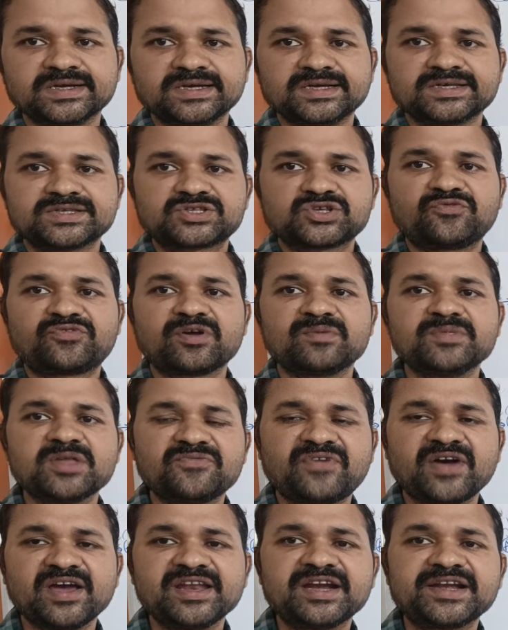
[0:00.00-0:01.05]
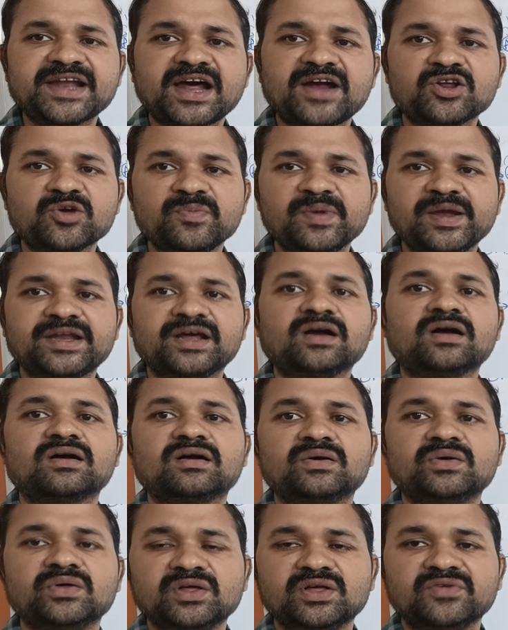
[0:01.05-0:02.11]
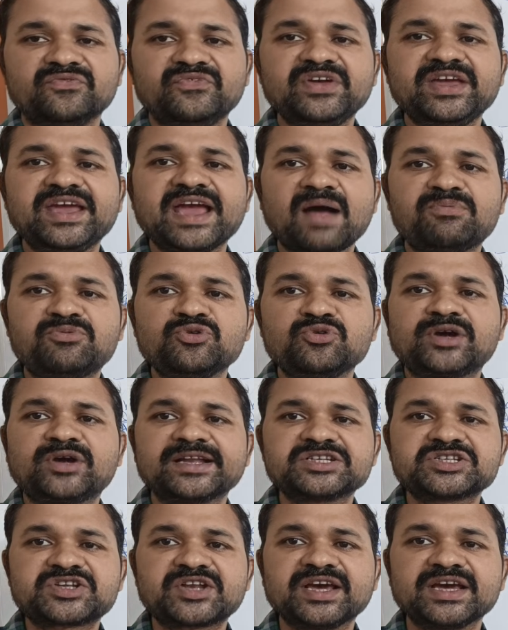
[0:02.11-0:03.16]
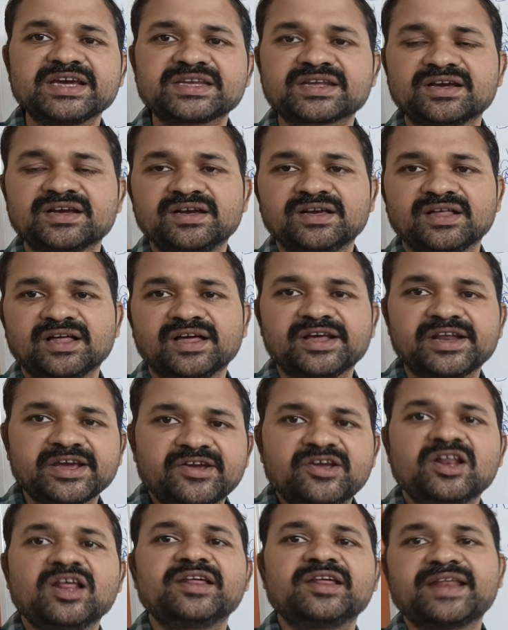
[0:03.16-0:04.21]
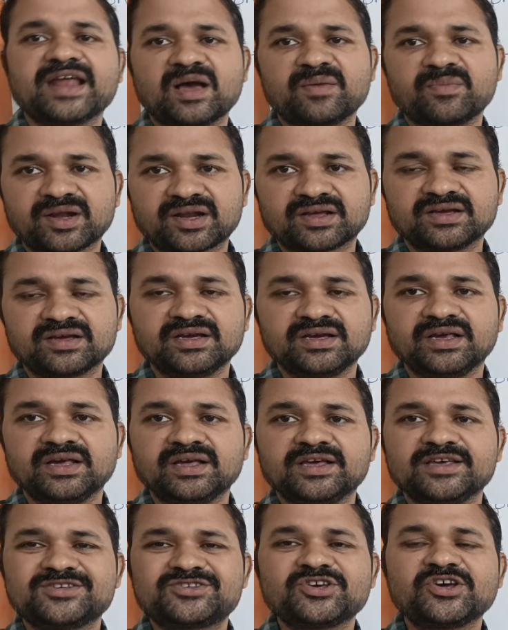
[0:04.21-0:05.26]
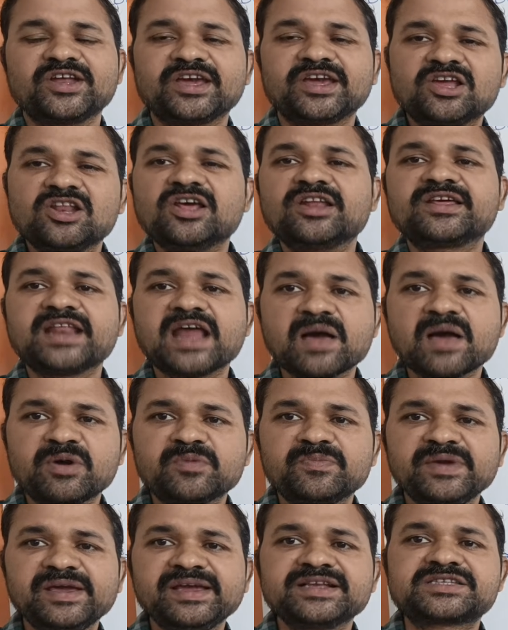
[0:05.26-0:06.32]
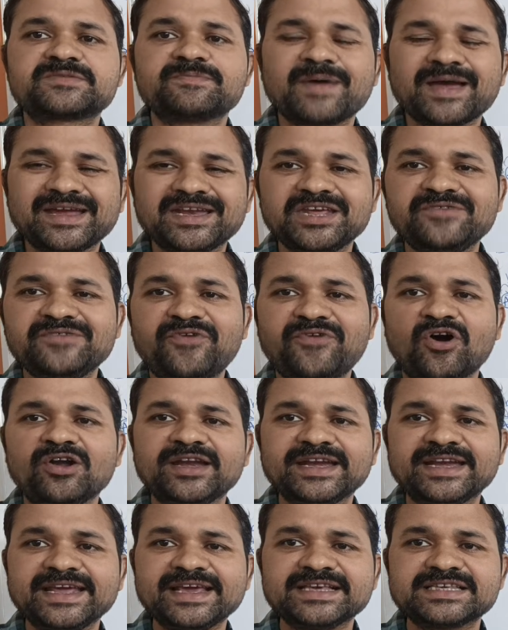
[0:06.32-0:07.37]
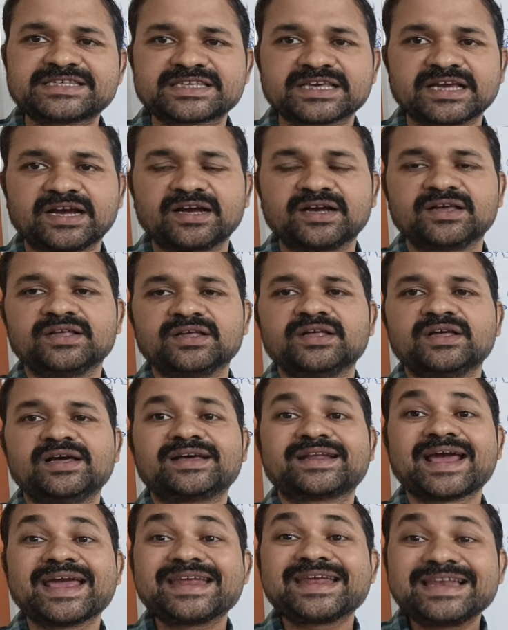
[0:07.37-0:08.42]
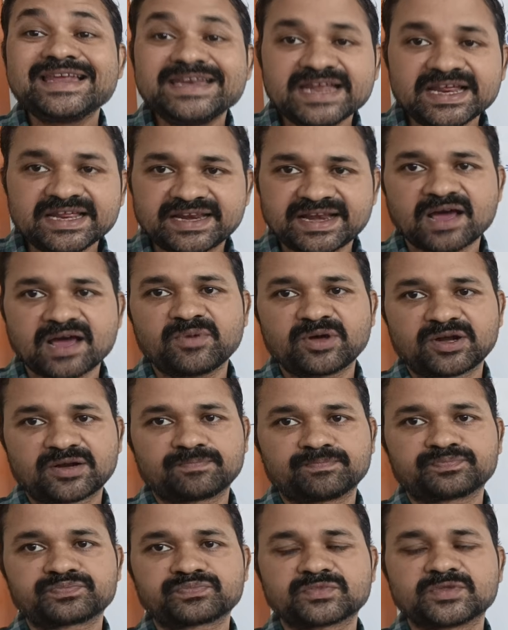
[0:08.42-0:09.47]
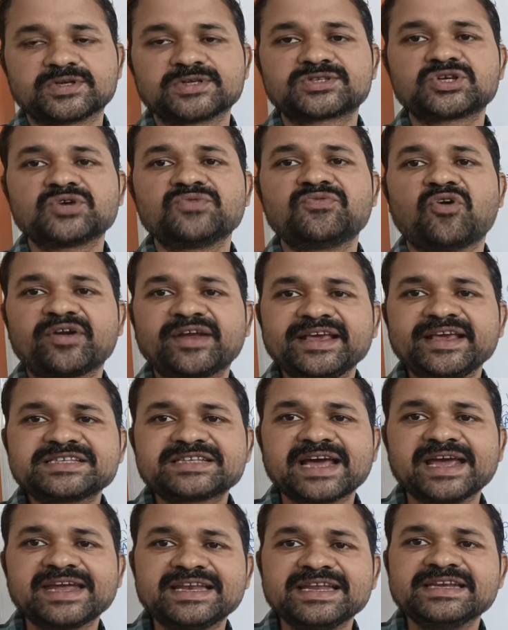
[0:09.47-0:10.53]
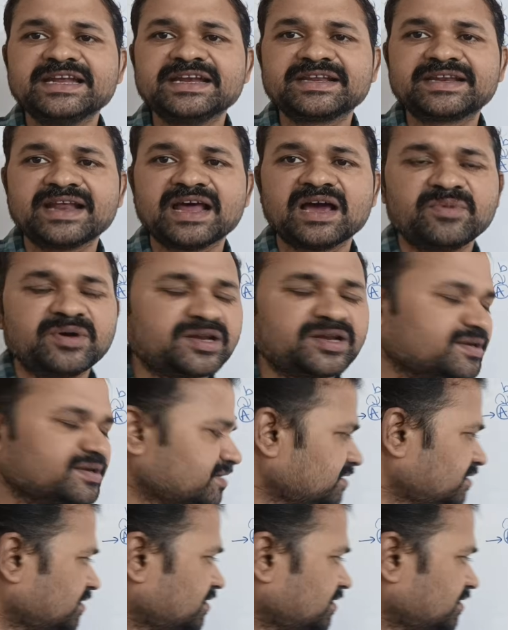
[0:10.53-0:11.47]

So from the finite automata, we have to construct regular grammar. So regular grammar means by default it is uh, right linear grammar. So what is right linear grammar?